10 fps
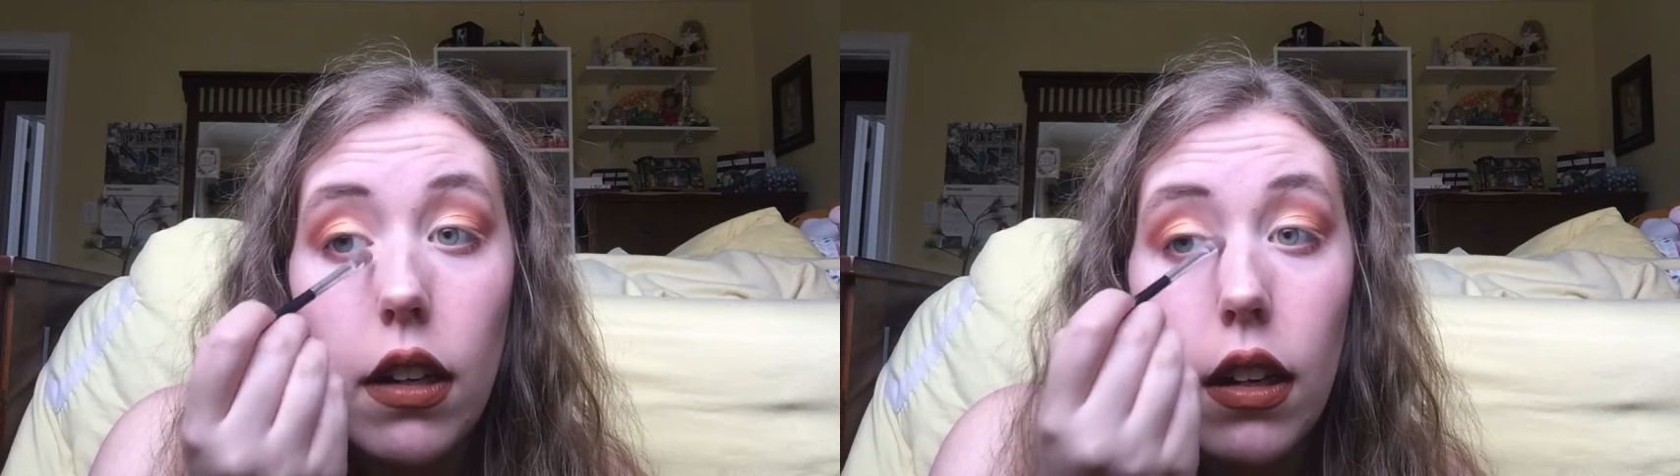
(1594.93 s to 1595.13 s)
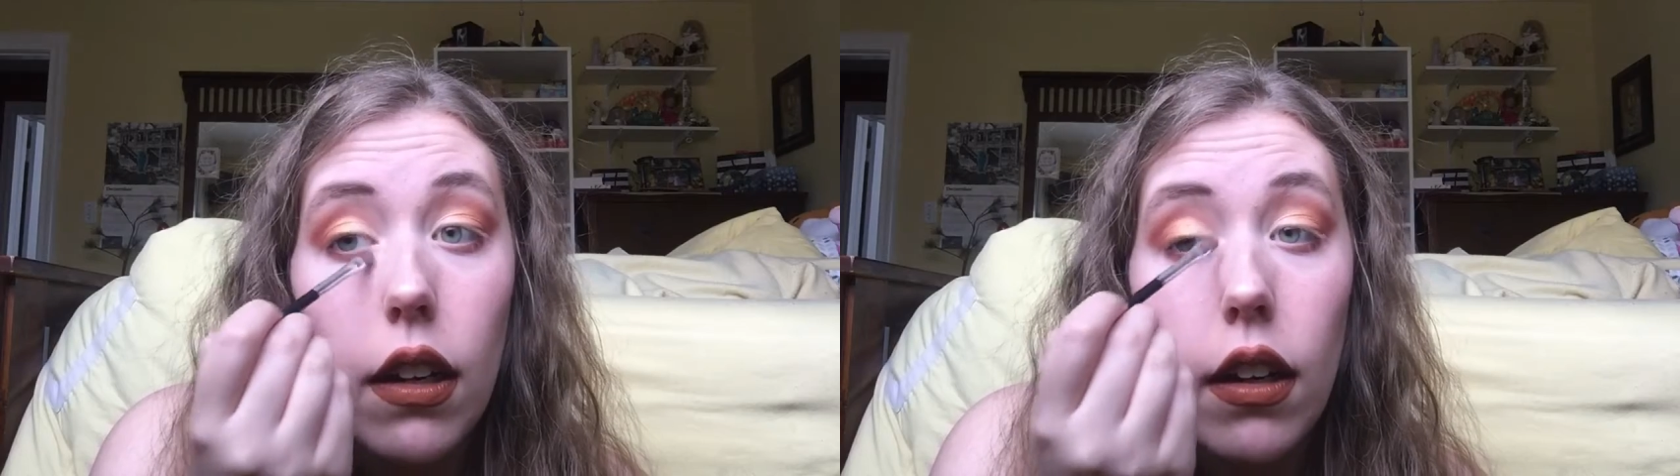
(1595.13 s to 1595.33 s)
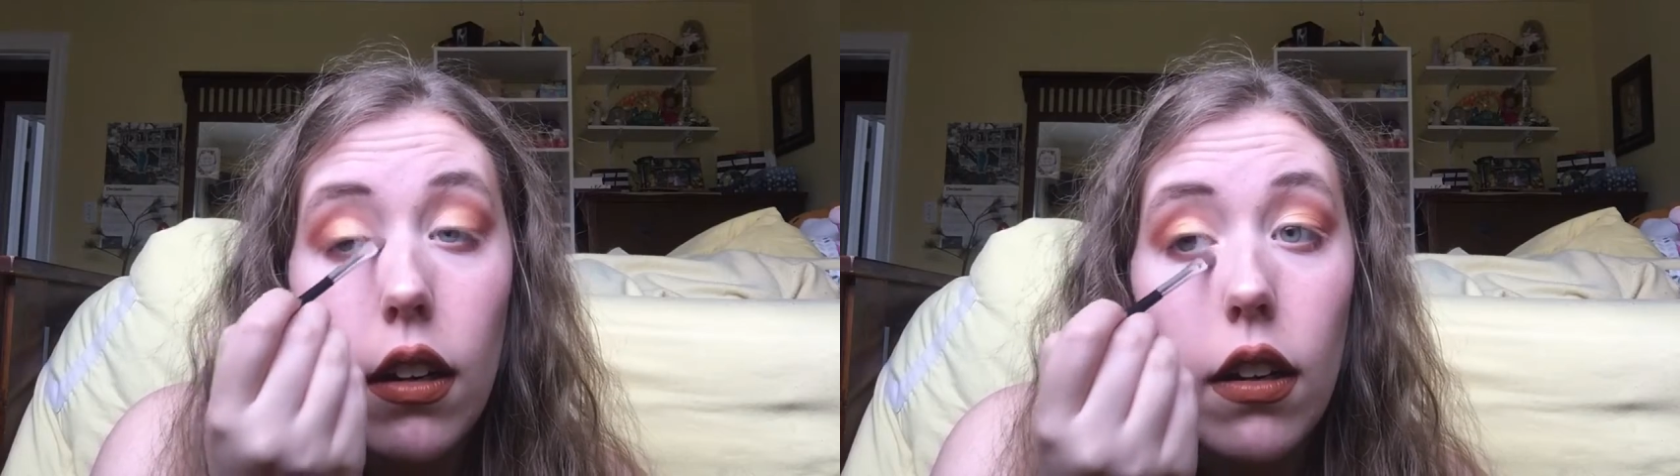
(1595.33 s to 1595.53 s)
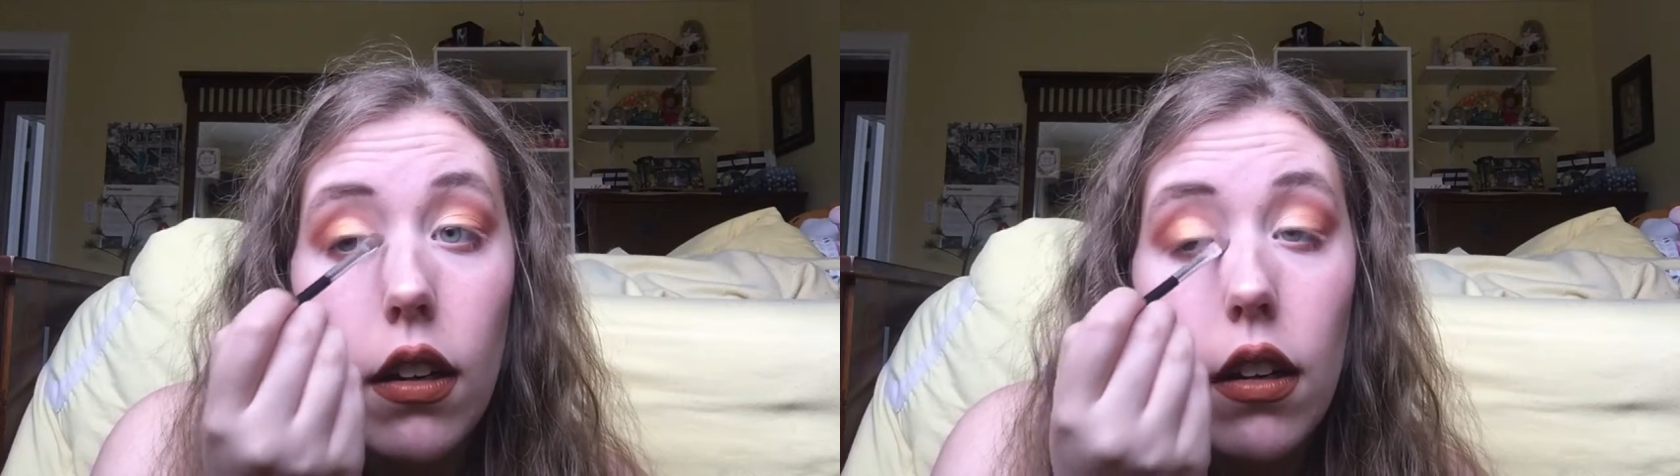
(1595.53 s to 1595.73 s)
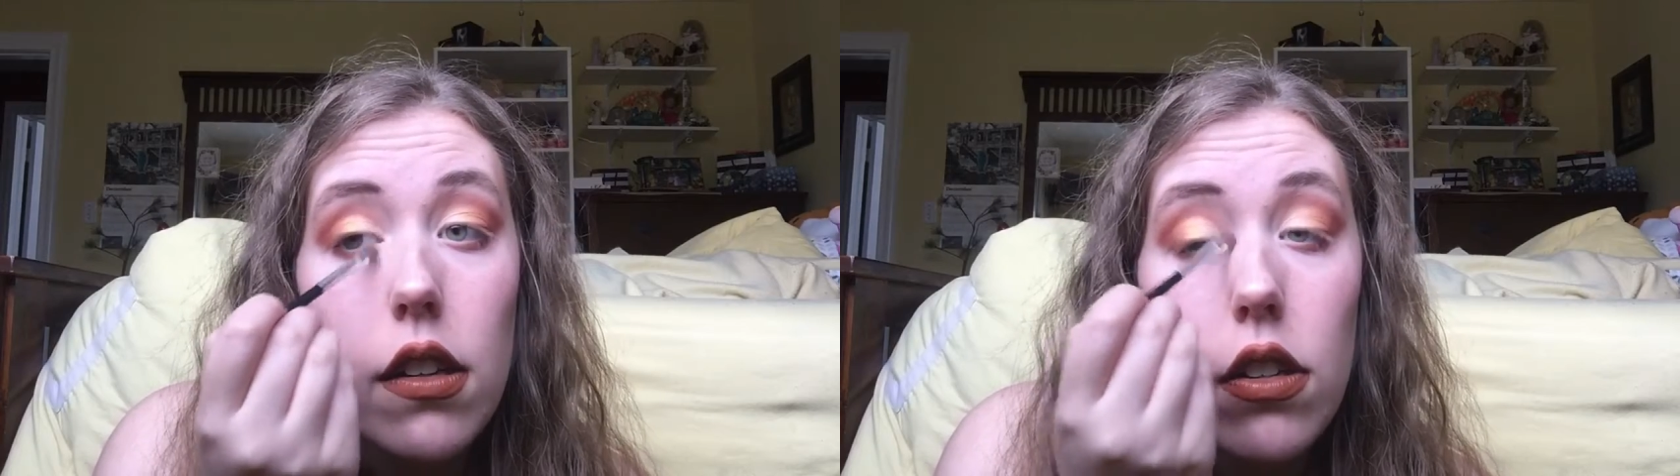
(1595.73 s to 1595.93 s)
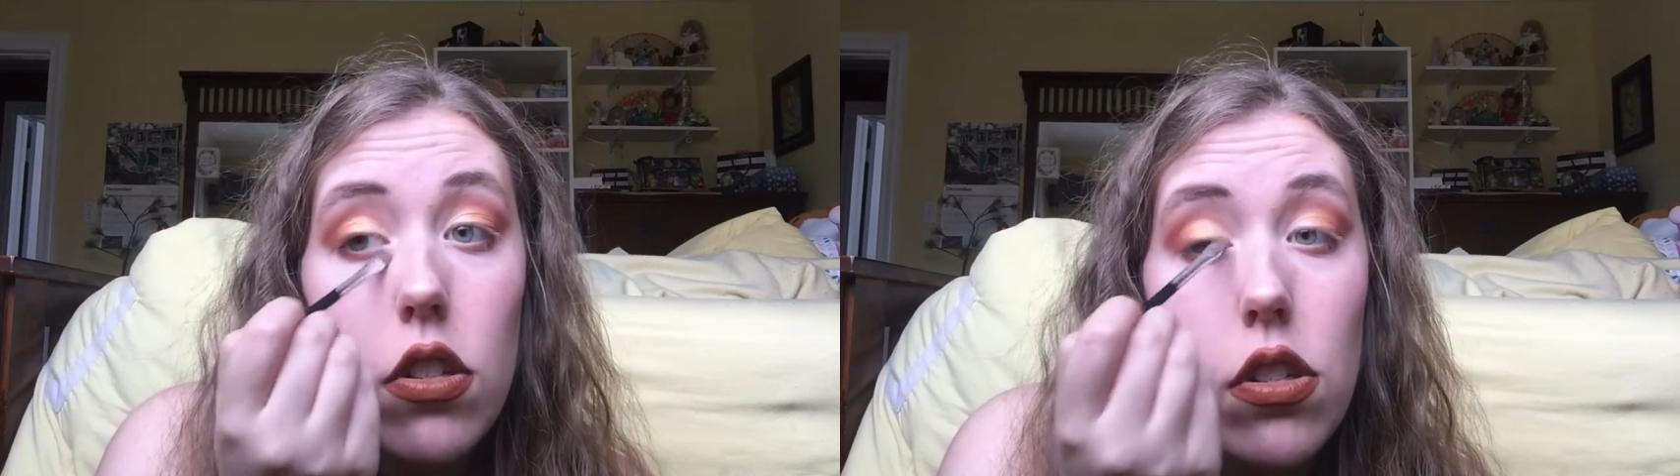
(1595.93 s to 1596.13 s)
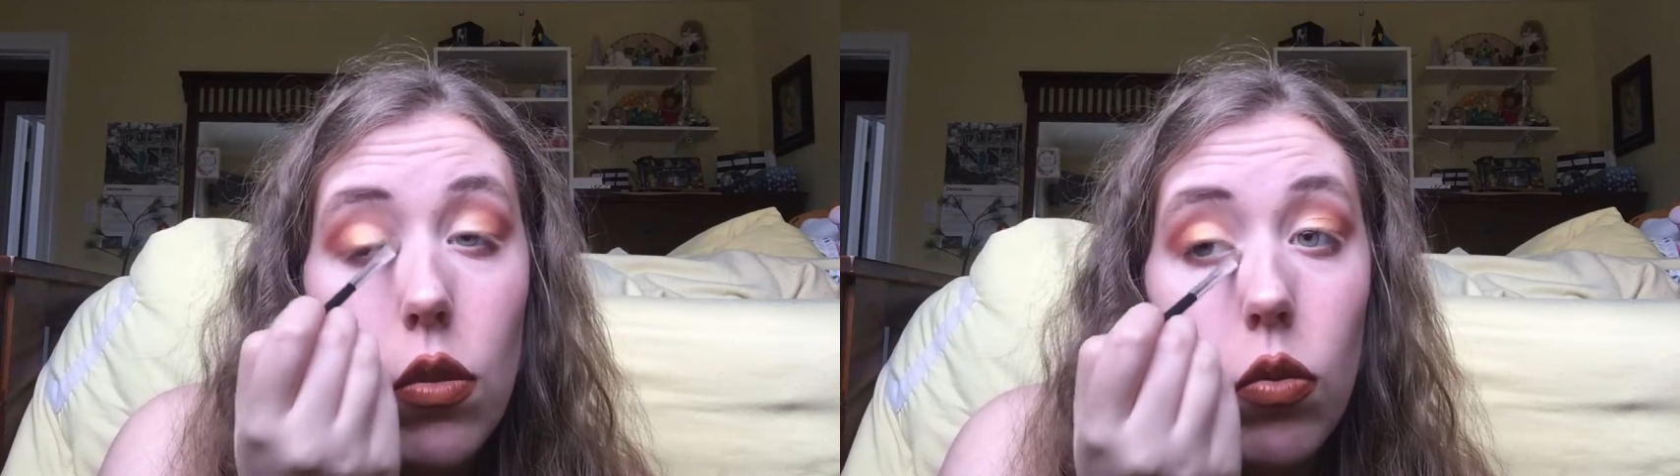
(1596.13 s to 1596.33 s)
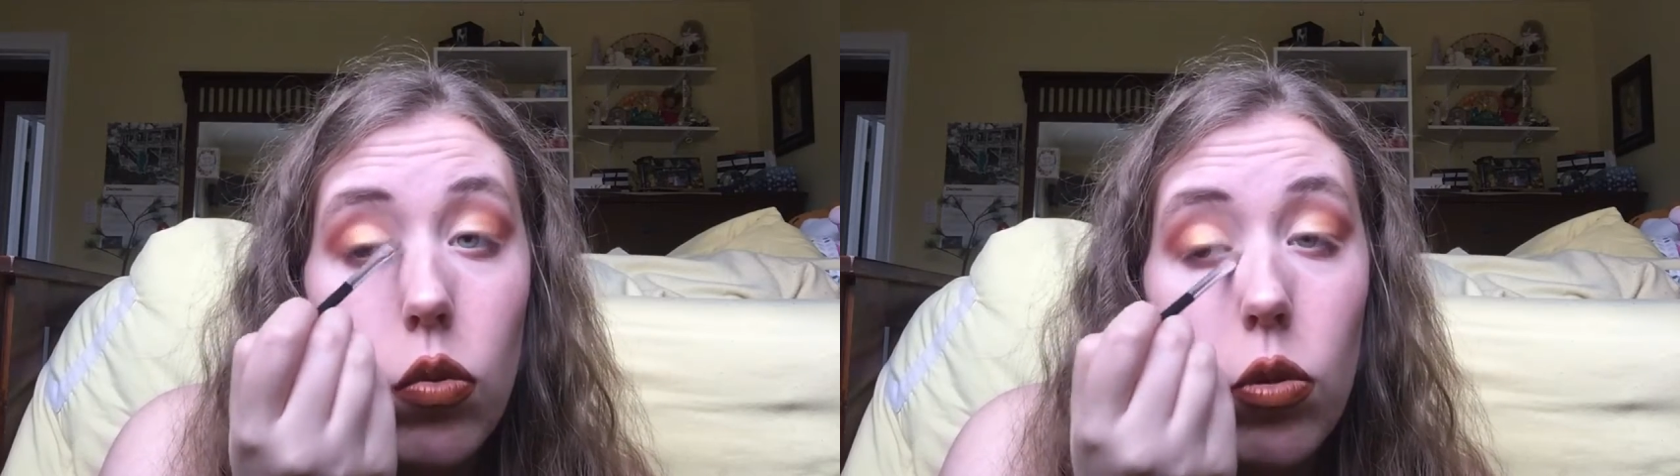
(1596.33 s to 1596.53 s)
here just to
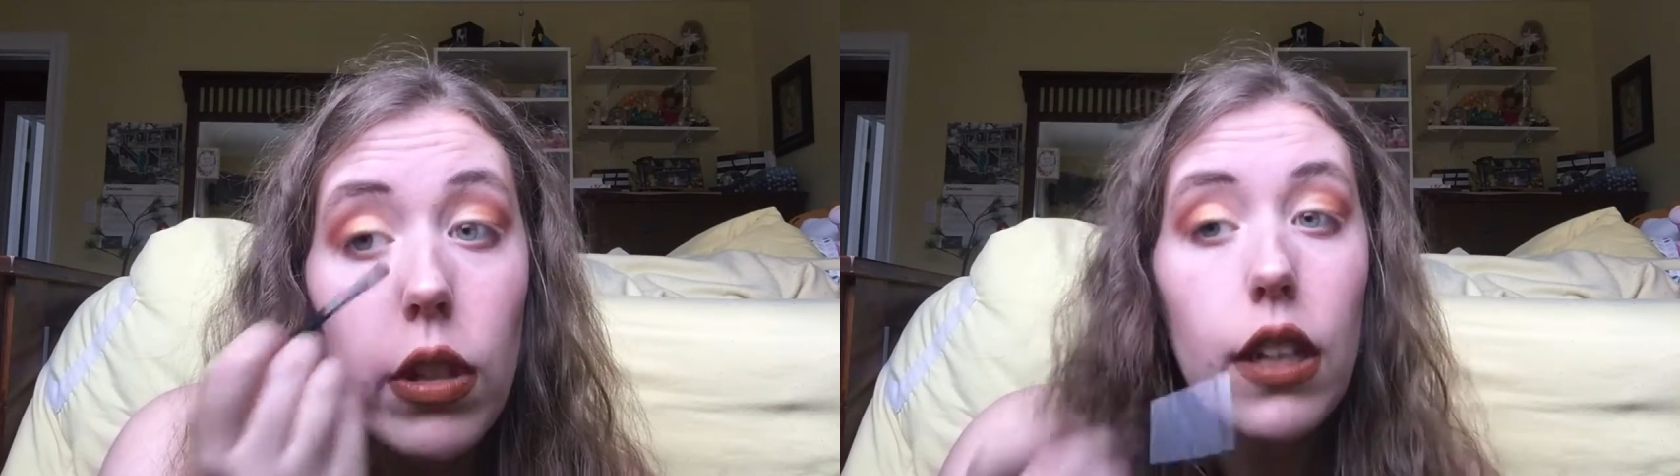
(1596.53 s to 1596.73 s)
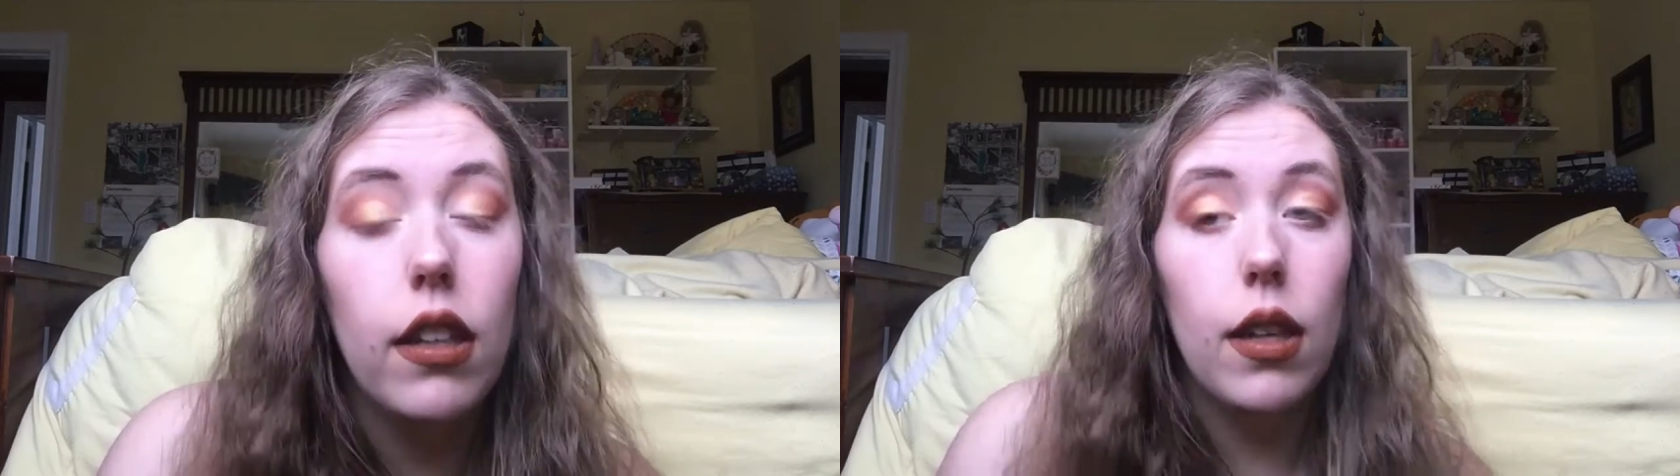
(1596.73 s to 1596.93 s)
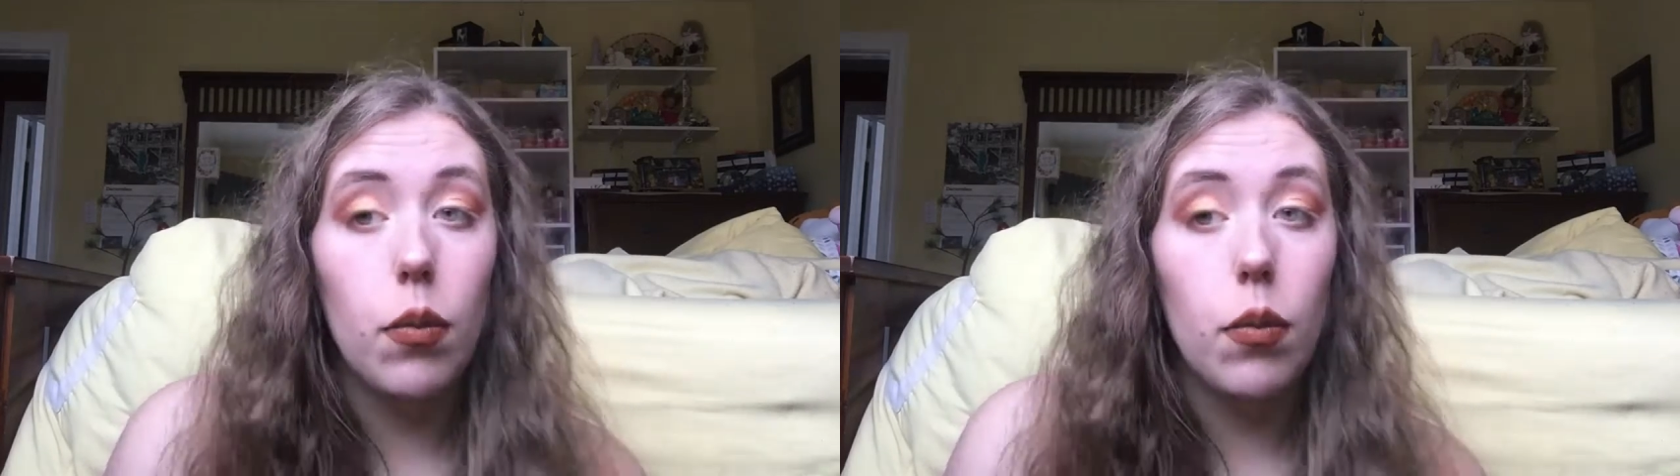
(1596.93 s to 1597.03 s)
really